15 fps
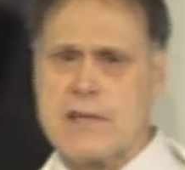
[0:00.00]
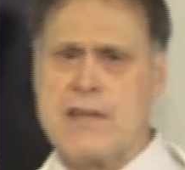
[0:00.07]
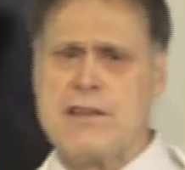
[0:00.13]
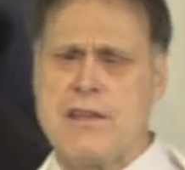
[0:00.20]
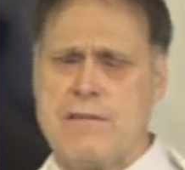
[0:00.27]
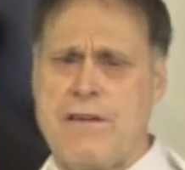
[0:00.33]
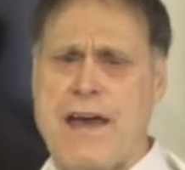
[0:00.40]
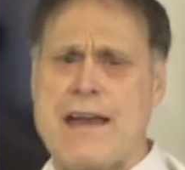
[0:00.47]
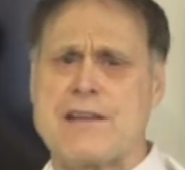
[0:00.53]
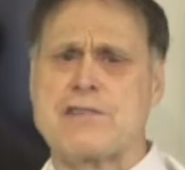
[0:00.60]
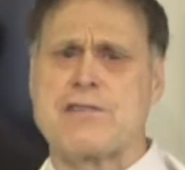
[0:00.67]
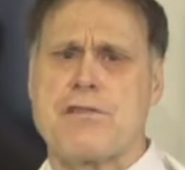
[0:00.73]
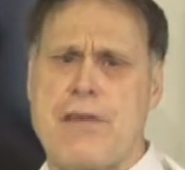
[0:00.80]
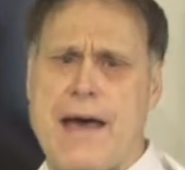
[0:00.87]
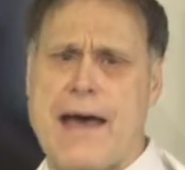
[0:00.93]
The
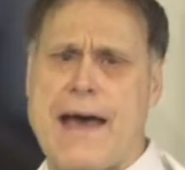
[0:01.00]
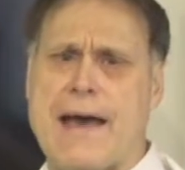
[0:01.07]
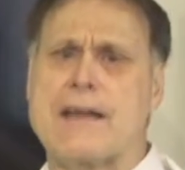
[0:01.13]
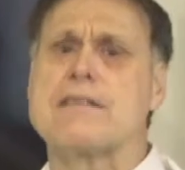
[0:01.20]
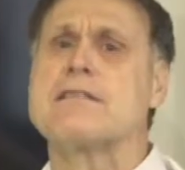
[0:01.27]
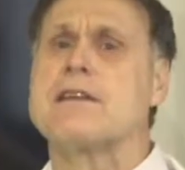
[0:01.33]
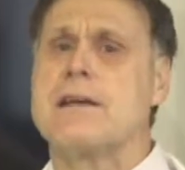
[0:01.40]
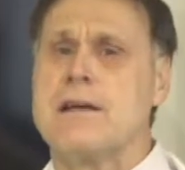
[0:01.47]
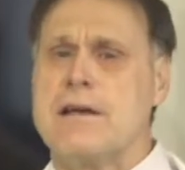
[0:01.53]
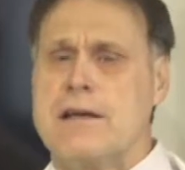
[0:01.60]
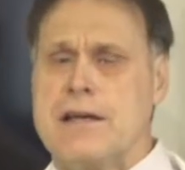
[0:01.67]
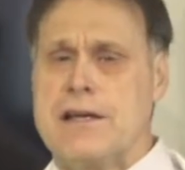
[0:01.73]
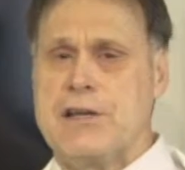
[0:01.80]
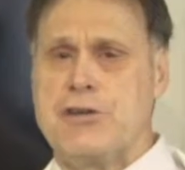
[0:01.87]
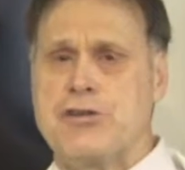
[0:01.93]
advantage of that
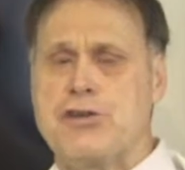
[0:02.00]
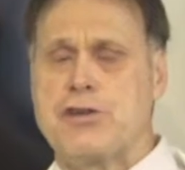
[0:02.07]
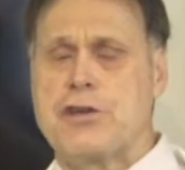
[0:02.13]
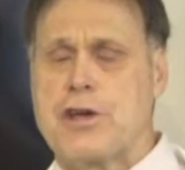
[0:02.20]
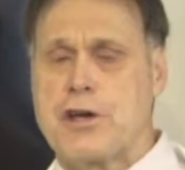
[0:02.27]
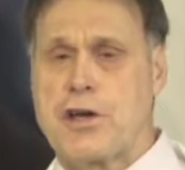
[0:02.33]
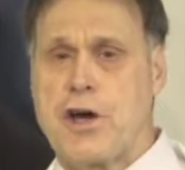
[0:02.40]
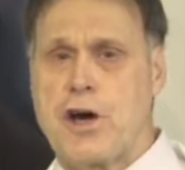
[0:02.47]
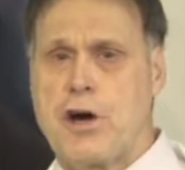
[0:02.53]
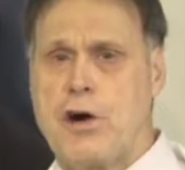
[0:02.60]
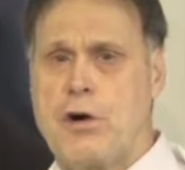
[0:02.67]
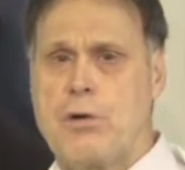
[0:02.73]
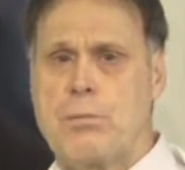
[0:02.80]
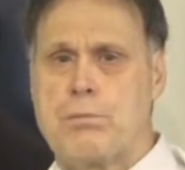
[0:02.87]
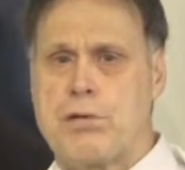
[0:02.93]
is you can
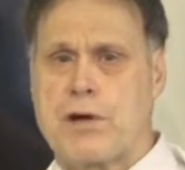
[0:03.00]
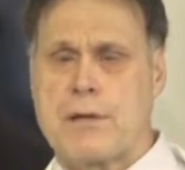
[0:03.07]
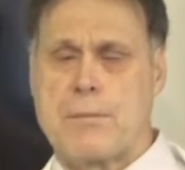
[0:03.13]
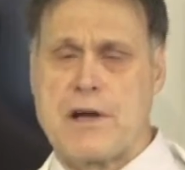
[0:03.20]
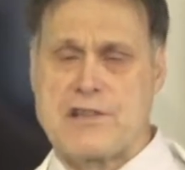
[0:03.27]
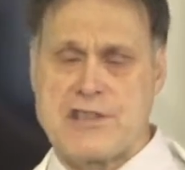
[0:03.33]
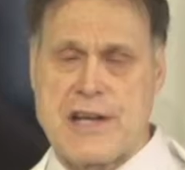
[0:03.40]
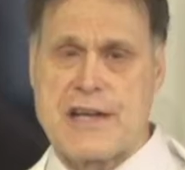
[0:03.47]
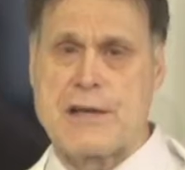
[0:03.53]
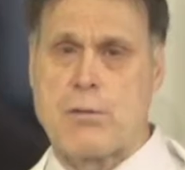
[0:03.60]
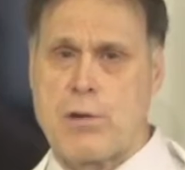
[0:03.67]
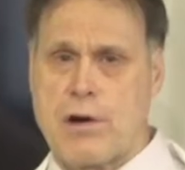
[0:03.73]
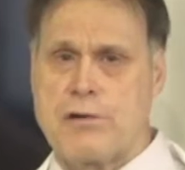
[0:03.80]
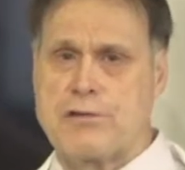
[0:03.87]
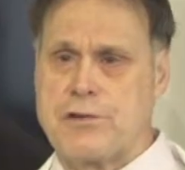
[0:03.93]
go pretty much
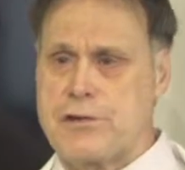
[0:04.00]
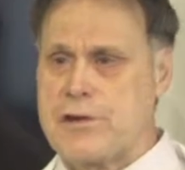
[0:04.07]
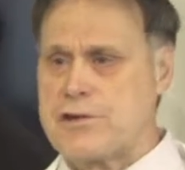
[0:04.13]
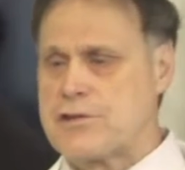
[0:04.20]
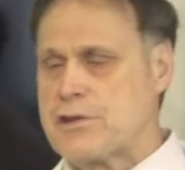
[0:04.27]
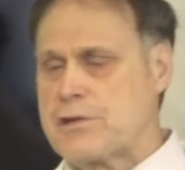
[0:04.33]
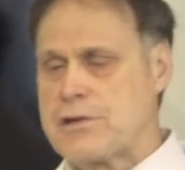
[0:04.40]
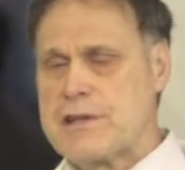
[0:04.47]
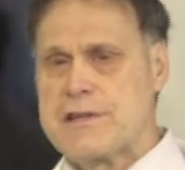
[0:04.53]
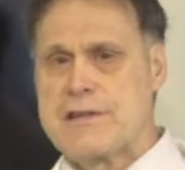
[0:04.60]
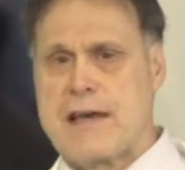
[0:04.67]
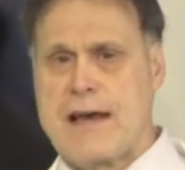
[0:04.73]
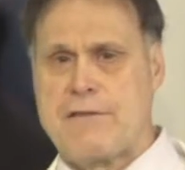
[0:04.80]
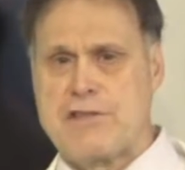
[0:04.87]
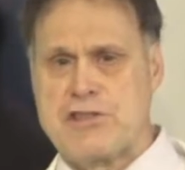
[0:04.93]
anywhere and do this. You don't need
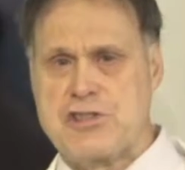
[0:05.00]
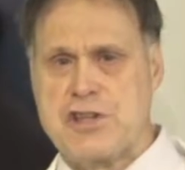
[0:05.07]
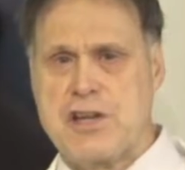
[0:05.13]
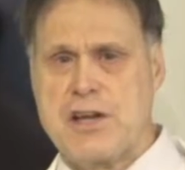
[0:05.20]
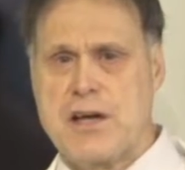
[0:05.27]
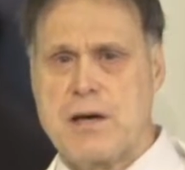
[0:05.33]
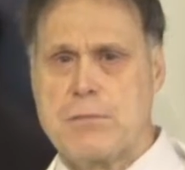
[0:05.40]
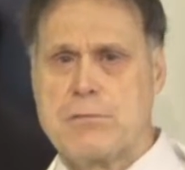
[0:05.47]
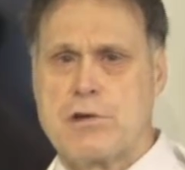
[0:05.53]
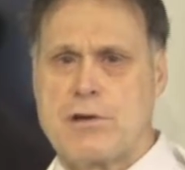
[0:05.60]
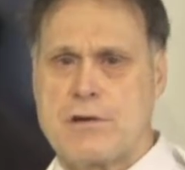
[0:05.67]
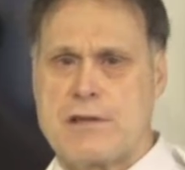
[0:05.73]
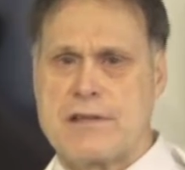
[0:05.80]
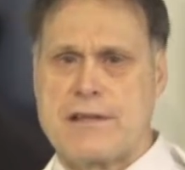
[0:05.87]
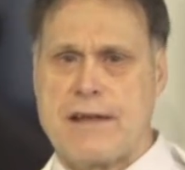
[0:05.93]
to have a gym. You
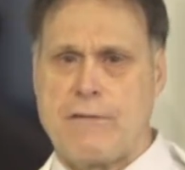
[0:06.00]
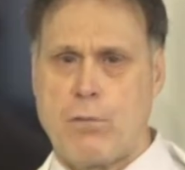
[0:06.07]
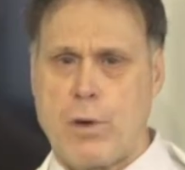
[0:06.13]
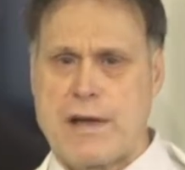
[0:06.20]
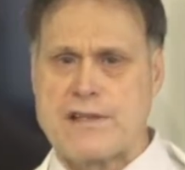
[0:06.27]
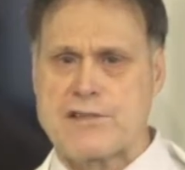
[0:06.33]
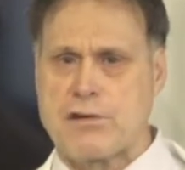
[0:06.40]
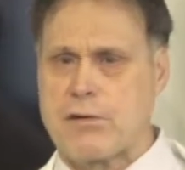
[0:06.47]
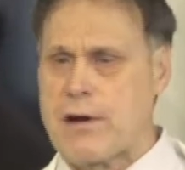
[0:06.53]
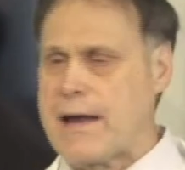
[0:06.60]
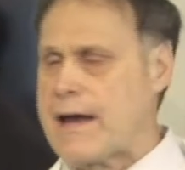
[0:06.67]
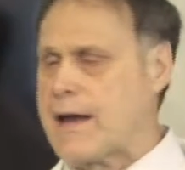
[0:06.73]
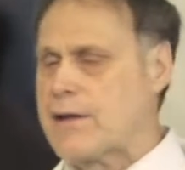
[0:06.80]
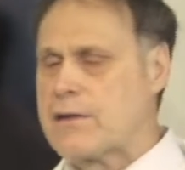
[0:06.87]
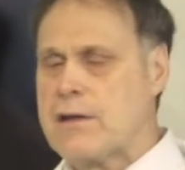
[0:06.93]
don't need to have weights
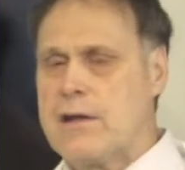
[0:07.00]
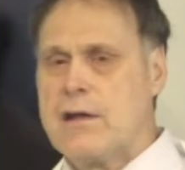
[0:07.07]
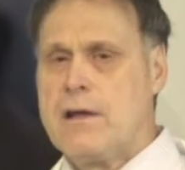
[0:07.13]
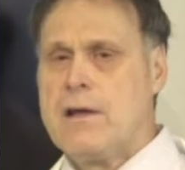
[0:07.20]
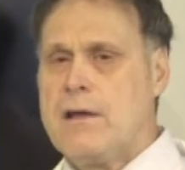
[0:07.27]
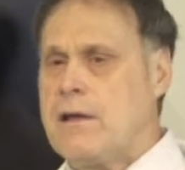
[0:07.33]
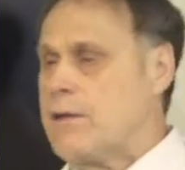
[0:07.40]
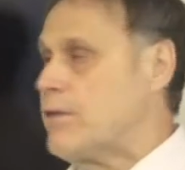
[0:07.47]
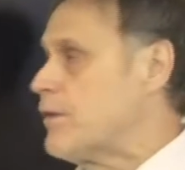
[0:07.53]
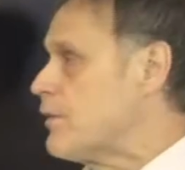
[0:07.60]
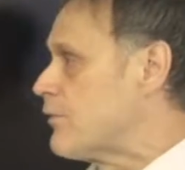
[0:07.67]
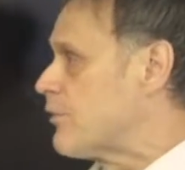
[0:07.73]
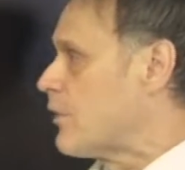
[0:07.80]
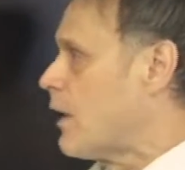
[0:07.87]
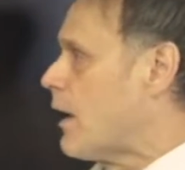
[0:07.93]
around.
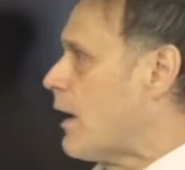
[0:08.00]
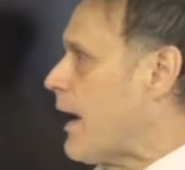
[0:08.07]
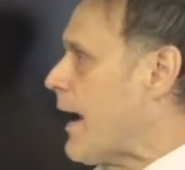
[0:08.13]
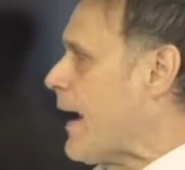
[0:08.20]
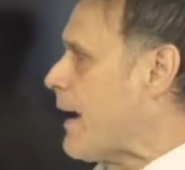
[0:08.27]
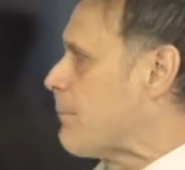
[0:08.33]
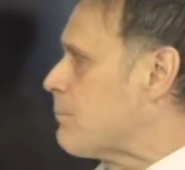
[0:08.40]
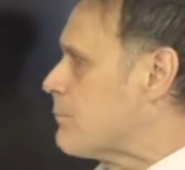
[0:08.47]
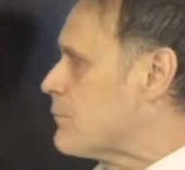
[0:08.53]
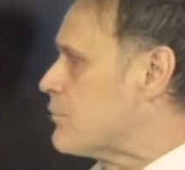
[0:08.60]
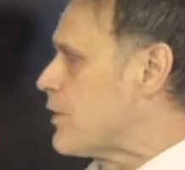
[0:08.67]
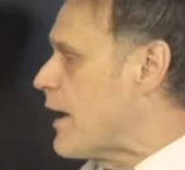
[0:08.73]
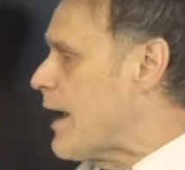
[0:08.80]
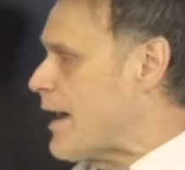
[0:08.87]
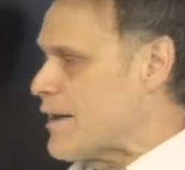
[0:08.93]
This app
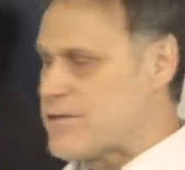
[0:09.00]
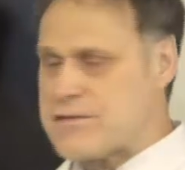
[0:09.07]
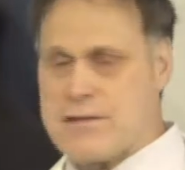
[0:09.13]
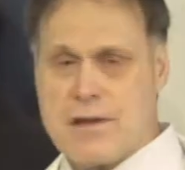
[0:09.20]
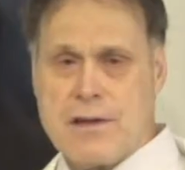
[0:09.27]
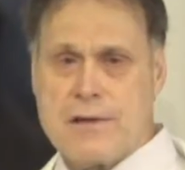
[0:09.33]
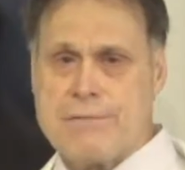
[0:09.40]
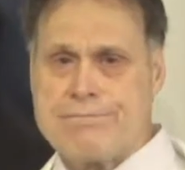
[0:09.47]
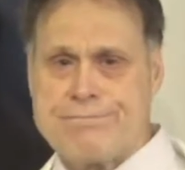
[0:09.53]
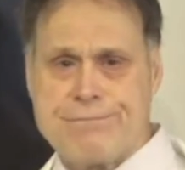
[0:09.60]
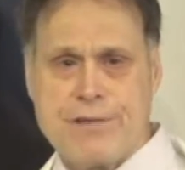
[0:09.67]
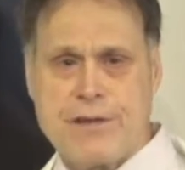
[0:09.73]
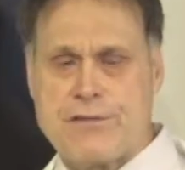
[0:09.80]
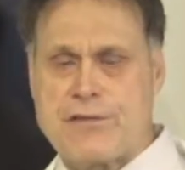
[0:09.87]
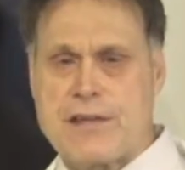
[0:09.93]
has
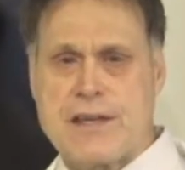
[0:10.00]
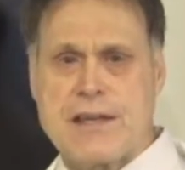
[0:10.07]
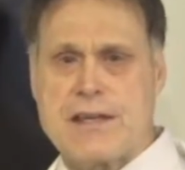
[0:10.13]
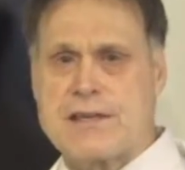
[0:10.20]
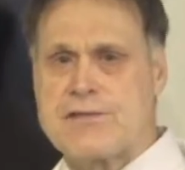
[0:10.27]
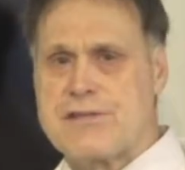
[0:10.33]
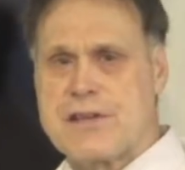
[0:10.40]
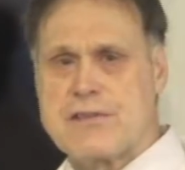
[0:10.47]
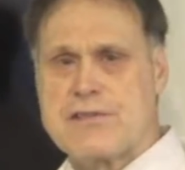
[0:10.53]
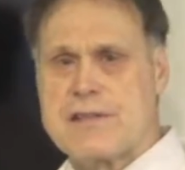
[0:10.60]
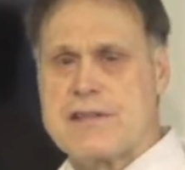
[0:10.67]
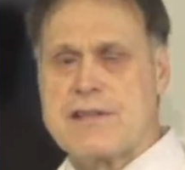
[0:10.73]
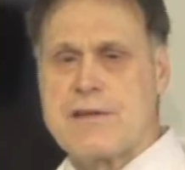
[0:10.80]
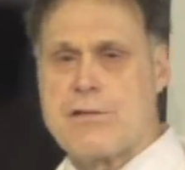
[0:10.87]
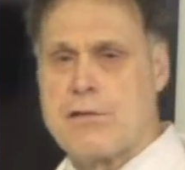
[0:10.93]
50,
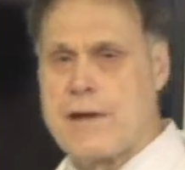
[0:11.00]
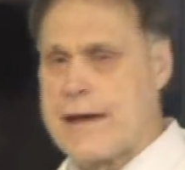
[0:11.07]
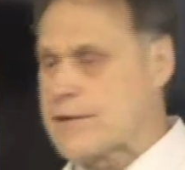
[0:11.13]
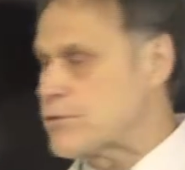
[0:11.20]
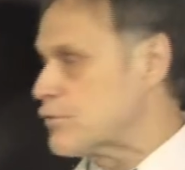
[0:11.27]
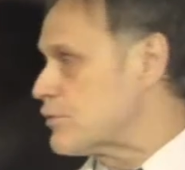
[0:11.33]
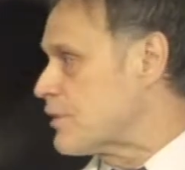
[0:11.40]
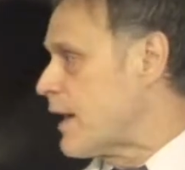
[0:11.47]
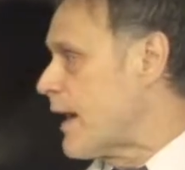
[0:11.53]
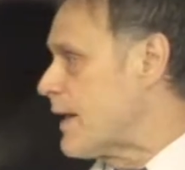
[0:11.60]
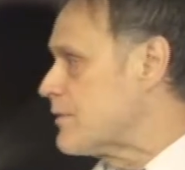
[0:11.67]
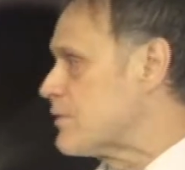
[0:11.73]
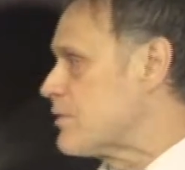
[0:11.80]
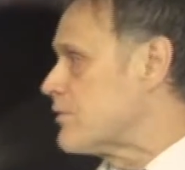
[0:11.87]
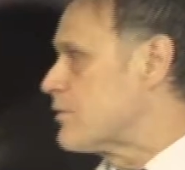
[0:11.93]
60 different
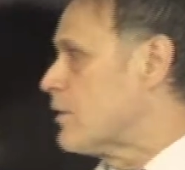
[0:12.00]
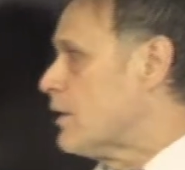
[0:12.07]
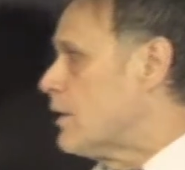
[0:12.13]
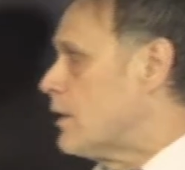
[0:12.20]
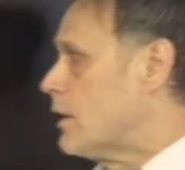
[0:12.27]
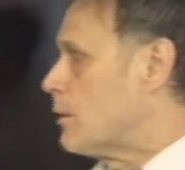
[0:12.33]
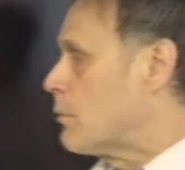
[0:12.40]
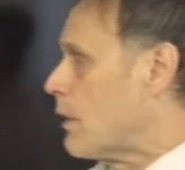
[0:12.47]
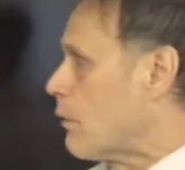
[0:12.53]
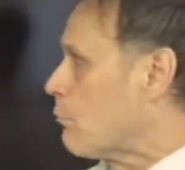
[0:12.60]
exercises. And what I